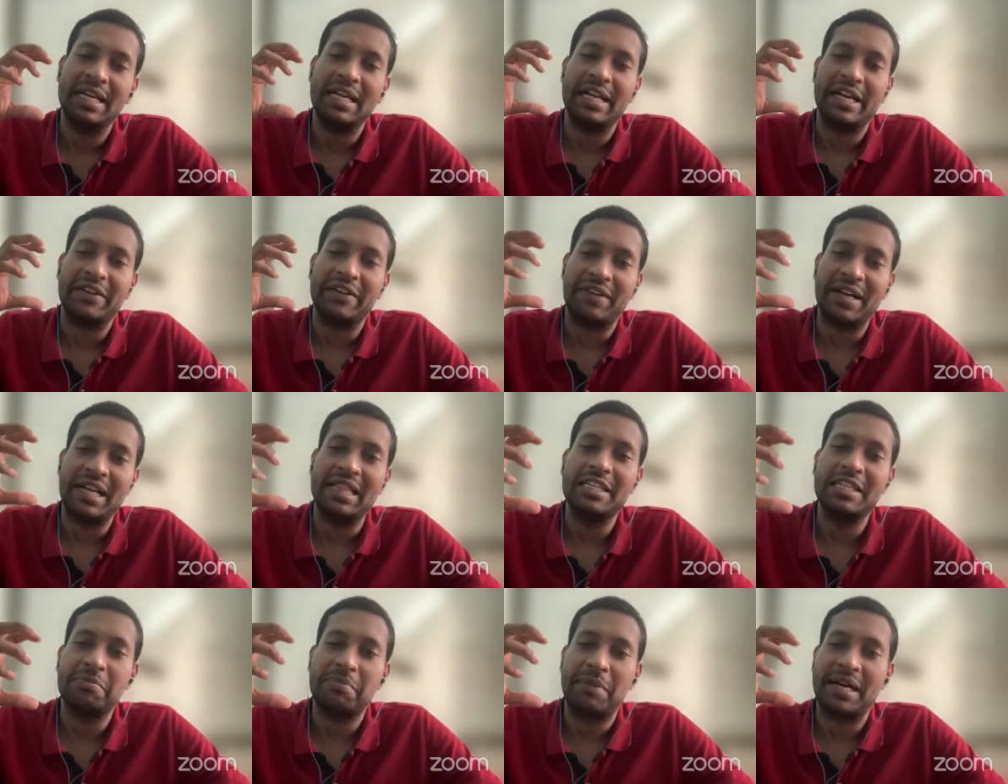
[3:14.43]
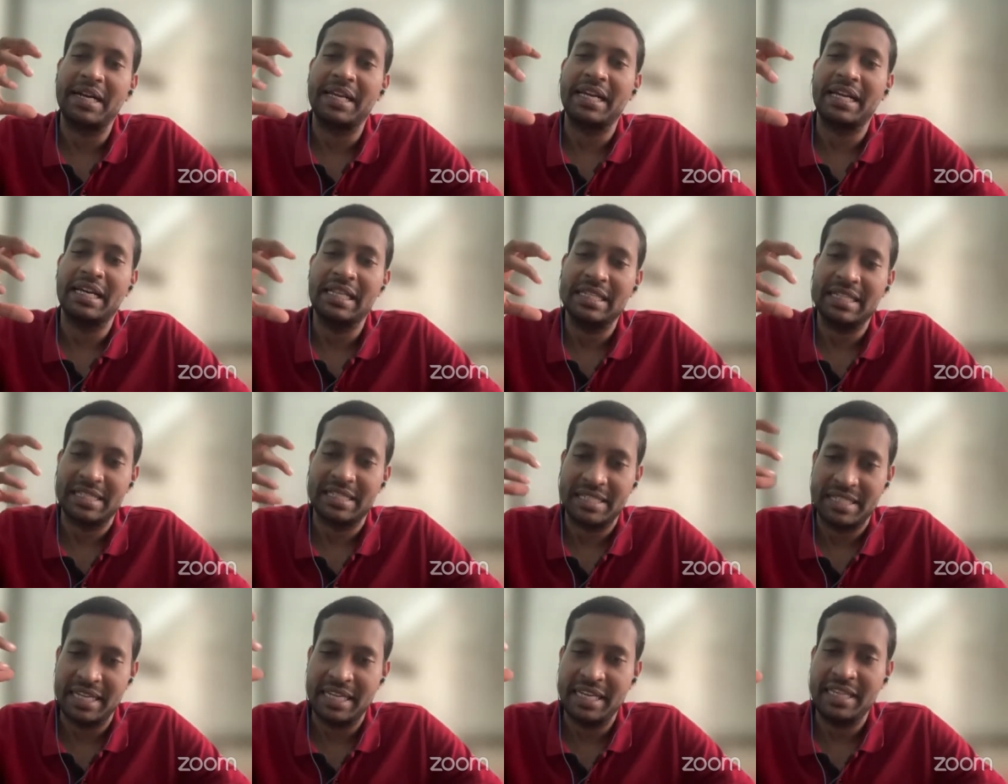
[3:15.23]
And while these particles are
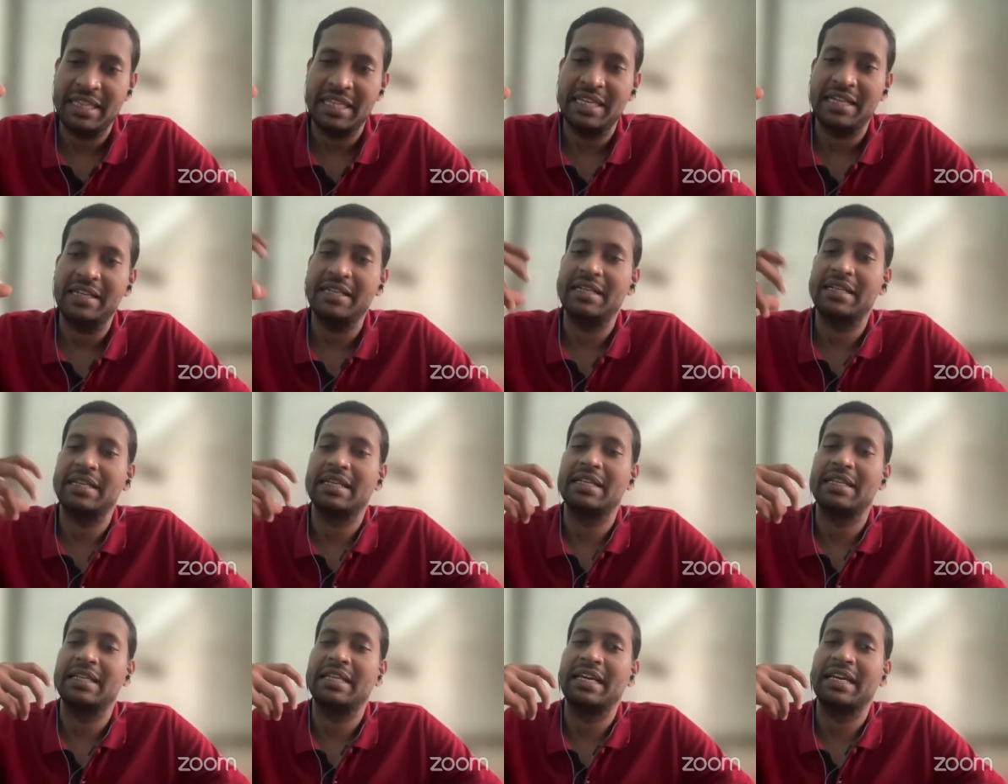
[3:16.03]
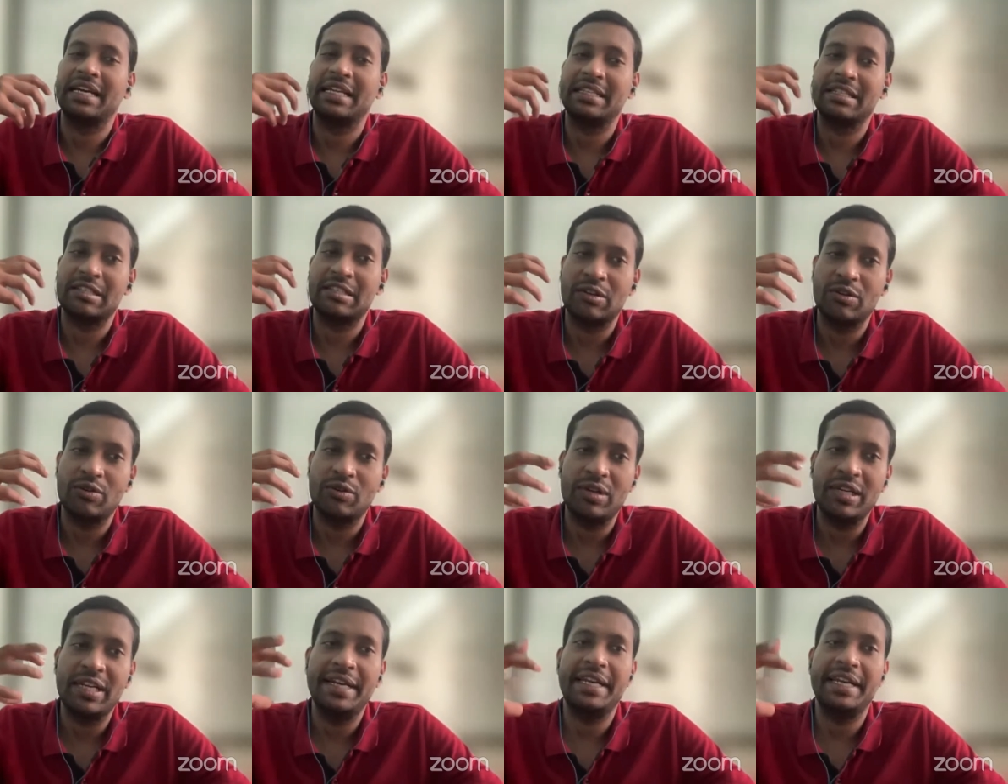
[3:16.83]
staying there, they can
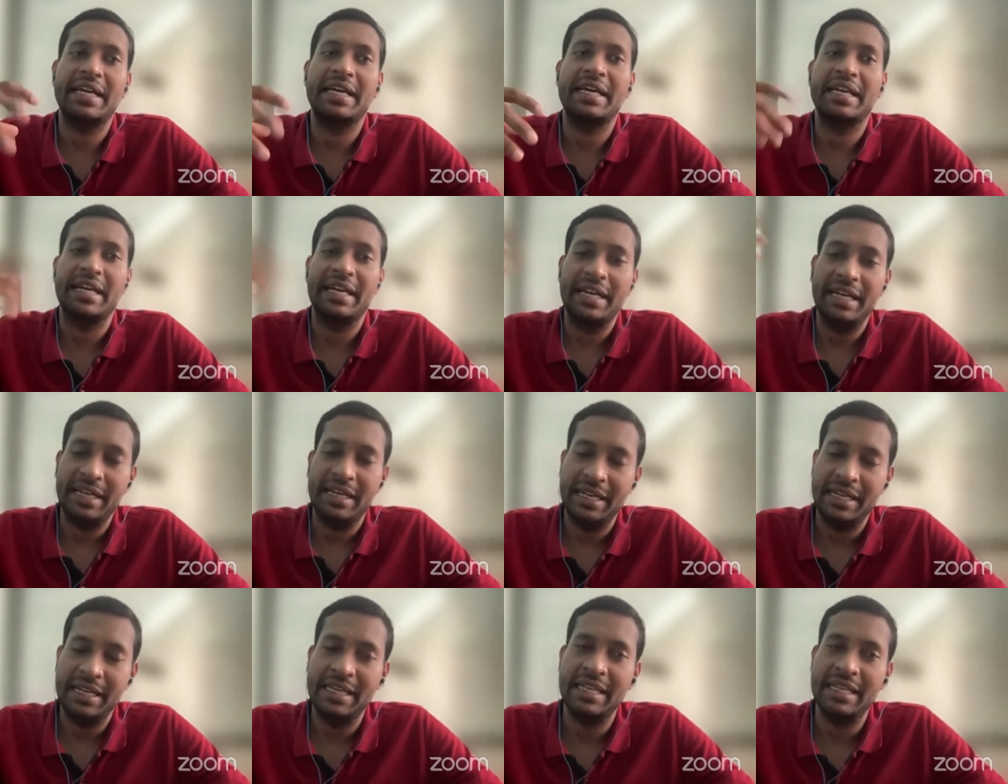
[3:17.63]
slowly degrade.